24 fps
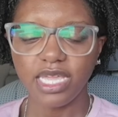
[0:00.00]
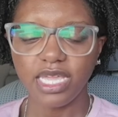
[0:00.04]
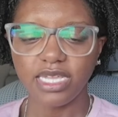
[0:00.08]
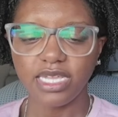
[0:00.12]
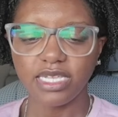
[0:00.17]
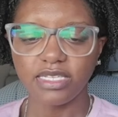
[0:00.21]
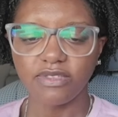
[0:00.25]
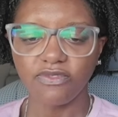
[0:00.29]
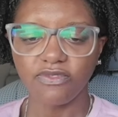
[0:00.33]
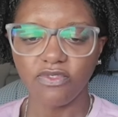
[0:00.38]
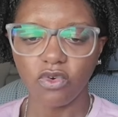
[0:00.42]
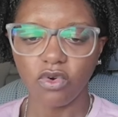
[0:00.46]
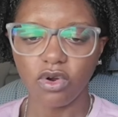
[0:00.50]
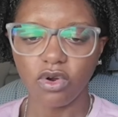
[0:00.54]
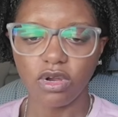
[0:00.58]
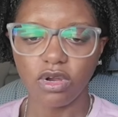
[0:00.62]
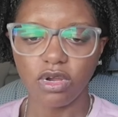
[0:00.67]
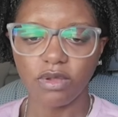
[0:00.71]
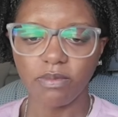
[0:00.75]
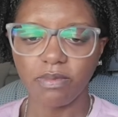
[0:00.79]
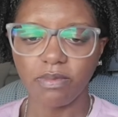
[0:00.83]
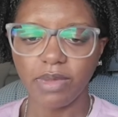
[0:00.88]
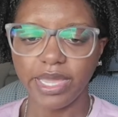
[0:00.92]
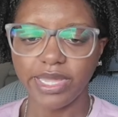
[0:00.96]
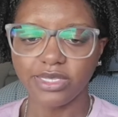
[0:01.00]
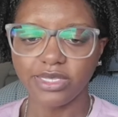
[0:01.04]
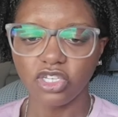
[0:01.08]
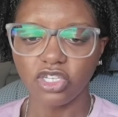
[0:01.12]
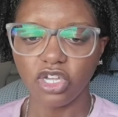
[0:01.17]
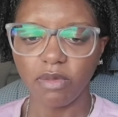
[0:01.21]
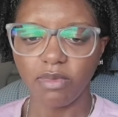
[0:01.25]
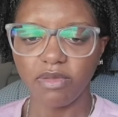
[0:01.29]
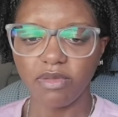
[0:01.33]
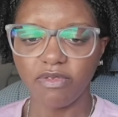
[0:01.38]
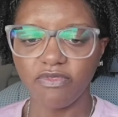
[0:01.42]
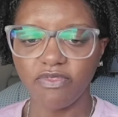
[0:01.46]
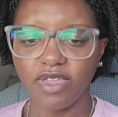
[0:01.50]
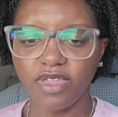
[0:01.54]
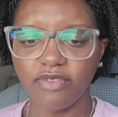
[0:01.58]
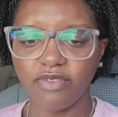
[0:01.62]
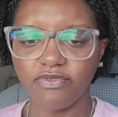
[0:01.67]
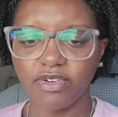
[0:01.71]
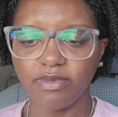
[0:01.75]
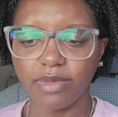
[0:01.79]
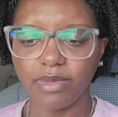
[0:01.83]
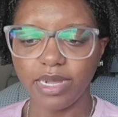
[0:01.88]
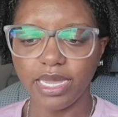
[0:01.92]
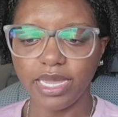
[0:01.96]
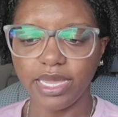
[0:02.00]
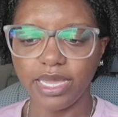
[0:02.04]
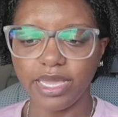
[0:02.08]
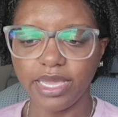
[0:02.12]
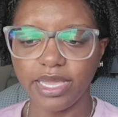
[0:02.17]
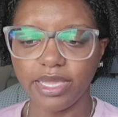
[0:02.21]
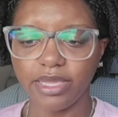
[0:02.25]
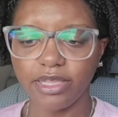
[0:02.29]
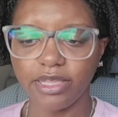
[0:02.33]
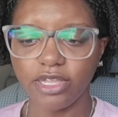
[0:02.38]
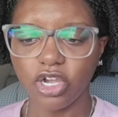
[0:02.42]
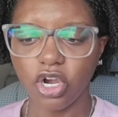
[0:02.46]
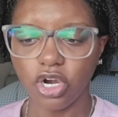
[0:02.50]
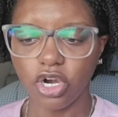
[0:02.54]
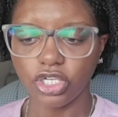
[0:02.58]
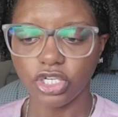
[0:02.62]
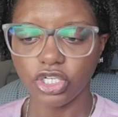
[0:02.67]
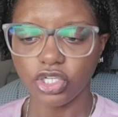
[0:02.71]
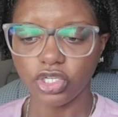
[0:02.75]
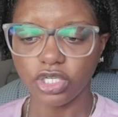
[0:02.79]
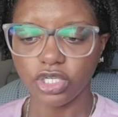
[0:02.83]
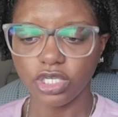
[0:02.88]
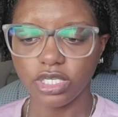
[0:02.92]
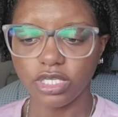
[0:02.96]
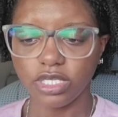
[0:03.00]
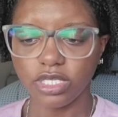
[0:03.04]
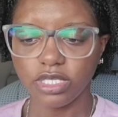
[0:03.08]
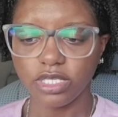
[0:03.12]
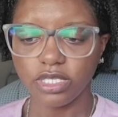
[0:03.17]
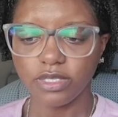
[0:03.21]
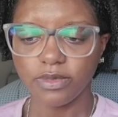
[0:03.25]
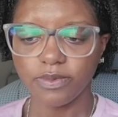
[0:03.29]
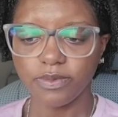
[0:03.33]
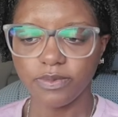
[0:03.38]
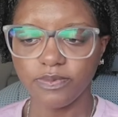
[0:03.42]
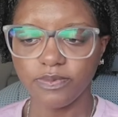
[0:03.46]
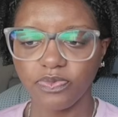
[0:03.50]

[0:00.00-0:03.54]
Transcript: is for my installment fee for my car insurance.